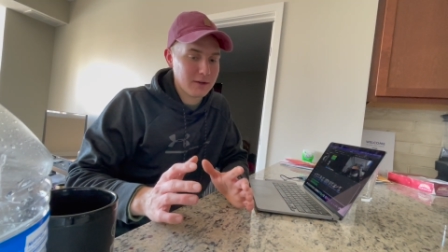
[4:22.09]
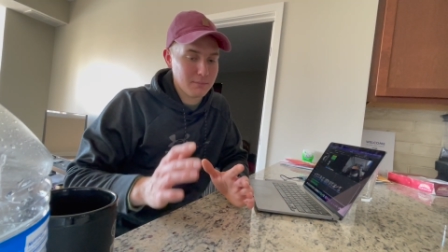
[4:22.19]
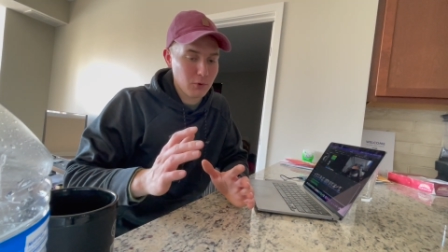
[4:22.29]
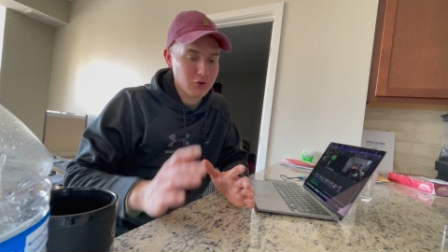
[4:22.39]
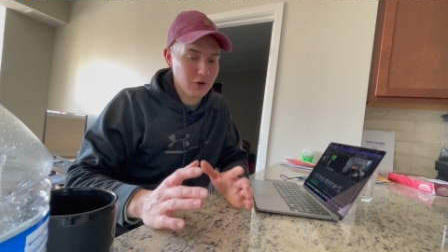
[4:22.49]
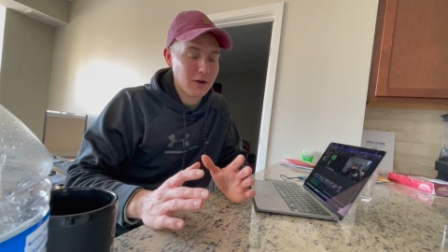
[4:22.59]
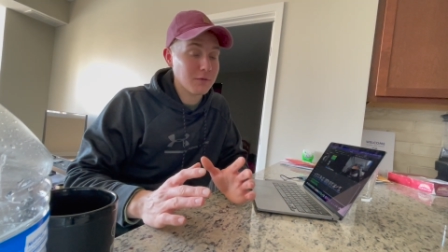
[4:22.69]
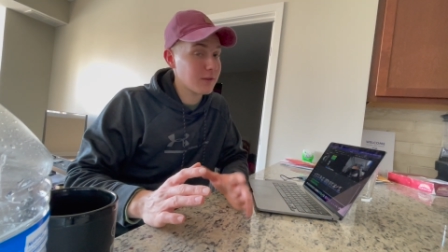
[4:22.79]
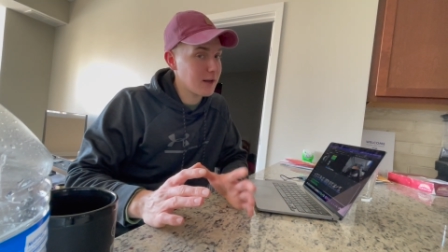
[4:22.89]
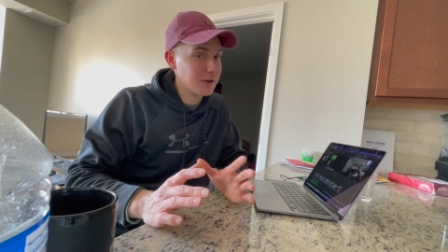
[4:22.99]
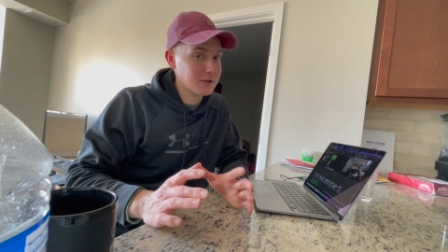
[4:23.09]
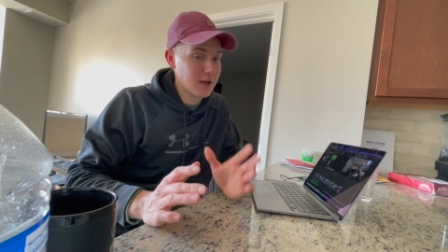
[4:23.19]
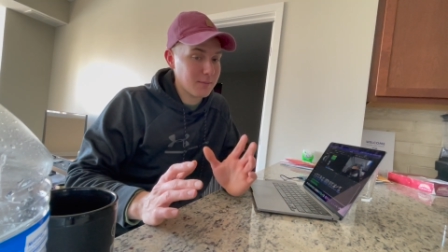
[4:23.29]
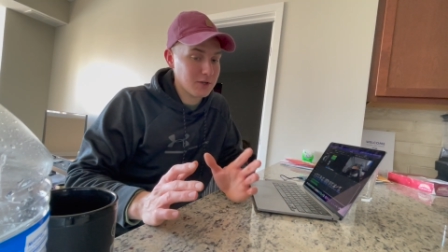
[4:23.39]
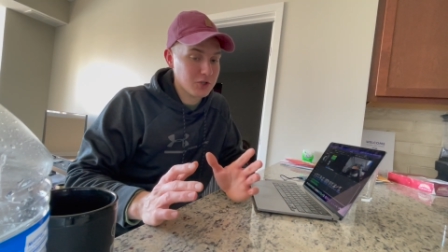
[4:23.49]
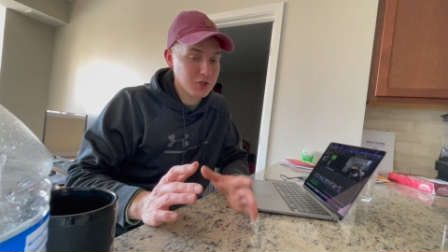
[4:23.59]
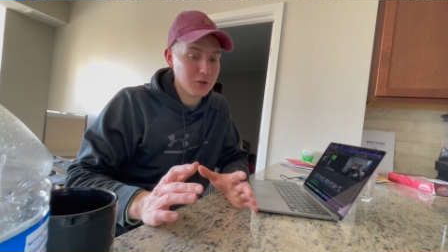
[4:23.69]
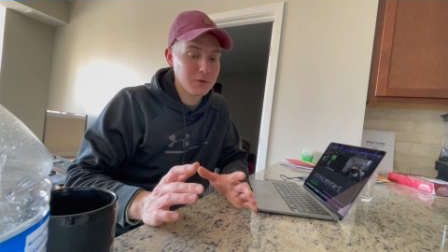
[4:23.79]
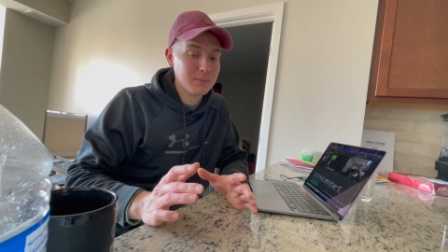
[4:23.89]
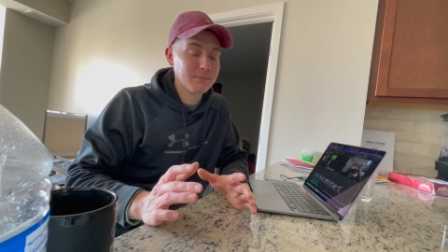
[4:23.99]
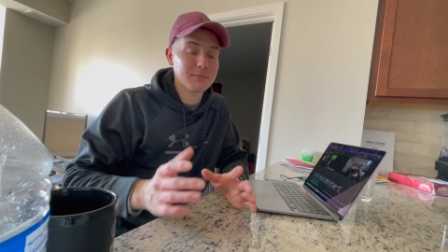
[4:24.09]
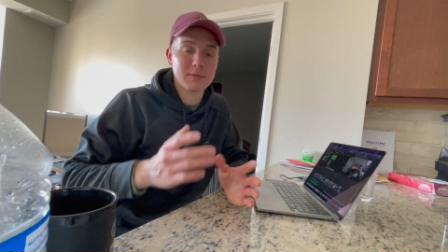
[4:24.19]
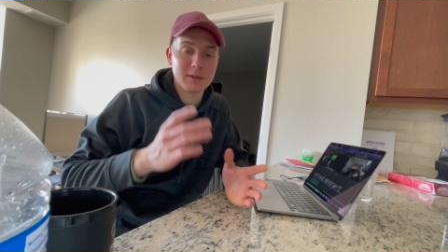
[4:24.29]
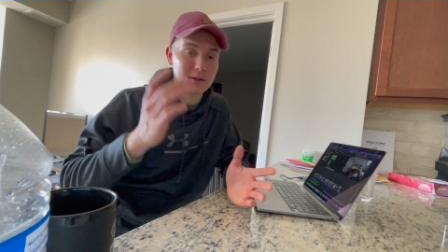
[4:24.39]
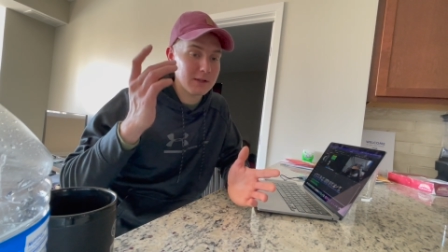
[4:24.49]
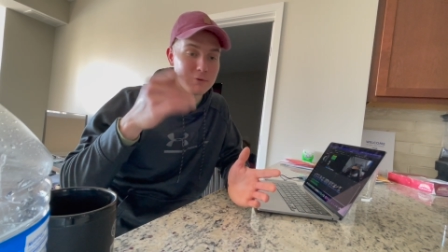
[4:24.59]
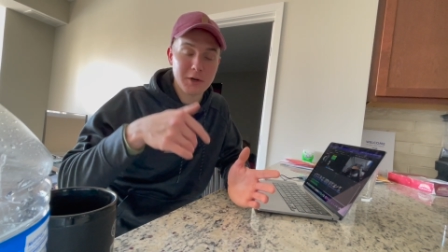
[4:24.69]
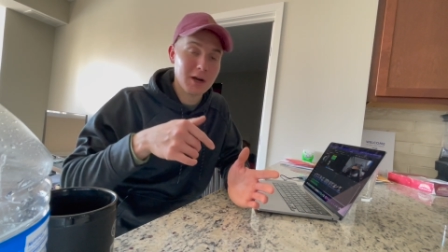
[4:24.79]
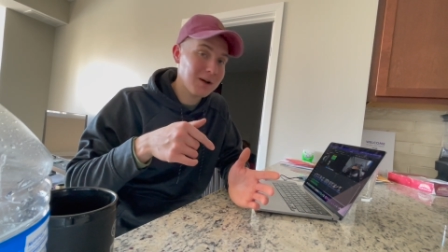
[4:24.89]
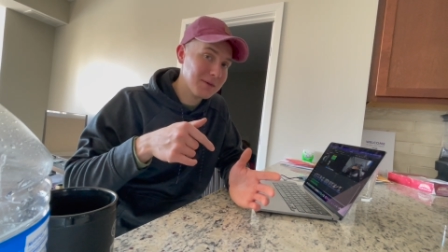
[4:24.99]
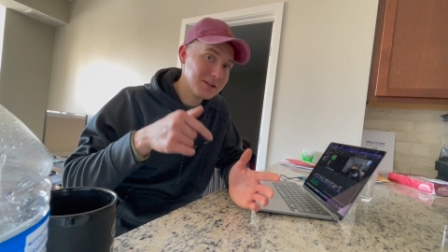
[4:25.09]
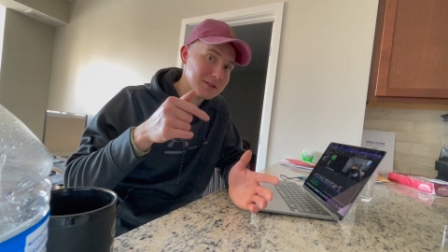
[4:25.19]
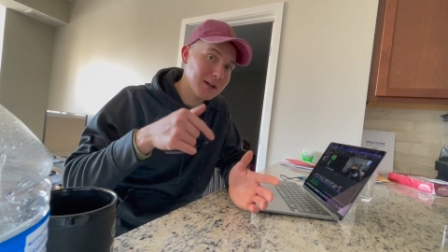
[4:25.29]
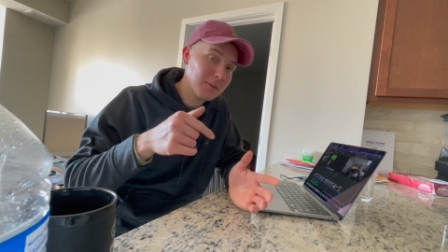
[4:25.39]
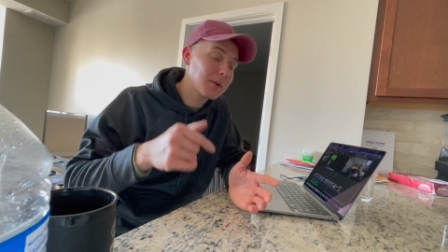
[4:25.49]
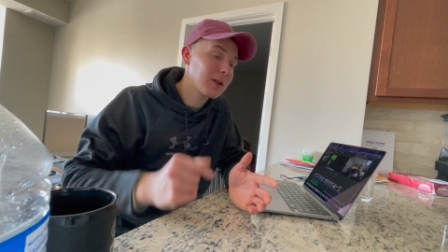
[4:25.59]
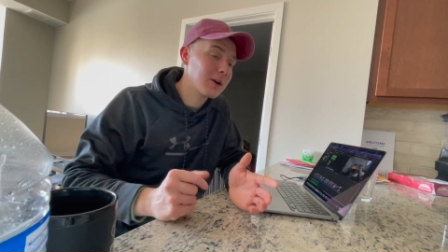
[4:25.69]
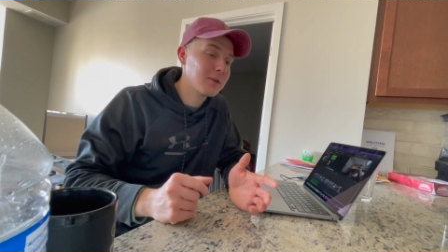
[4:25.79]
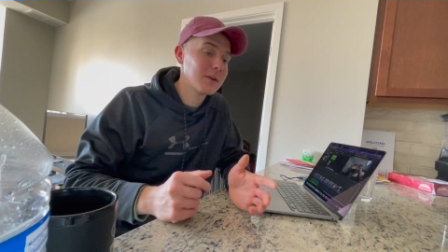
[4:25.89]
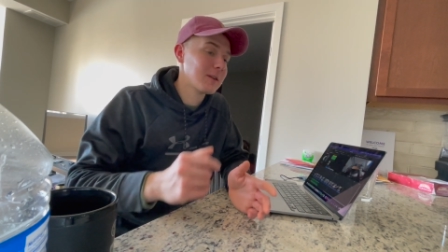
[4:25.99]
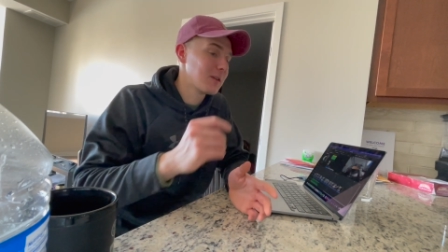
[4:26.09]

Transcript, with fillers: More trout videos coming soon. Leave your comments down below.